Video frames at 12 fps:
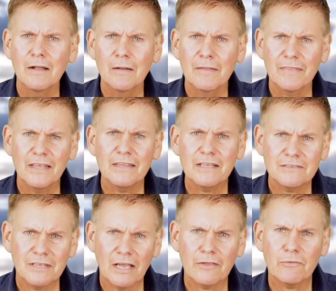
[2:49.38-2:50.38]
Then there's
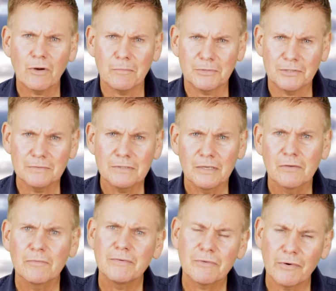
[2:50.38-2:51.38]
the other option.
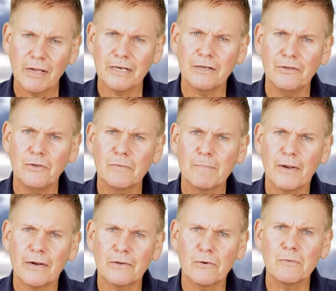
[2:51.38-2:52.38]
We've created a new
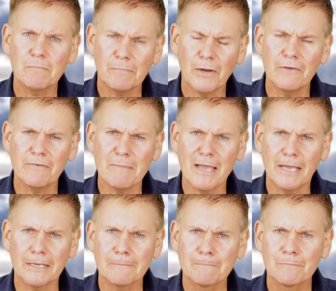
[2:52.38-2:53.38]
product called Bovamag.
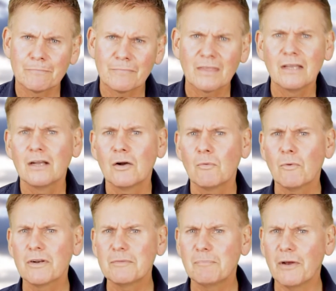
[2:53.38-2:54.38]
What
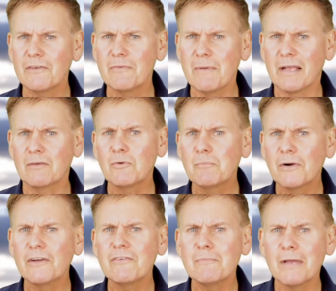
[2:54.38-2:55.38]
is Bovamag? Well,
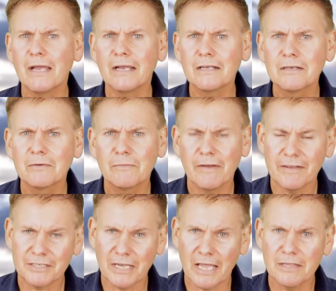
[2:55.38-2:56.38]
Bovamag, we
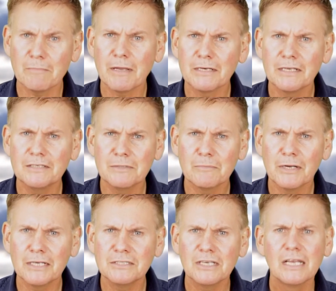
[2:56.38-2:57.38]
actually had the magnesium
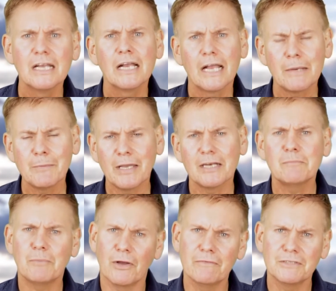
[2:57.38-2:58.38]
range and we added
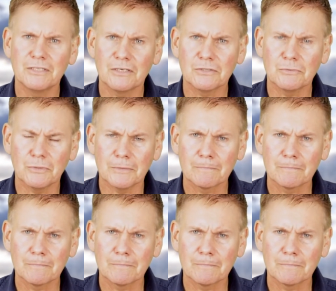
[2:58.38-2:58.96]
Bovatec to it.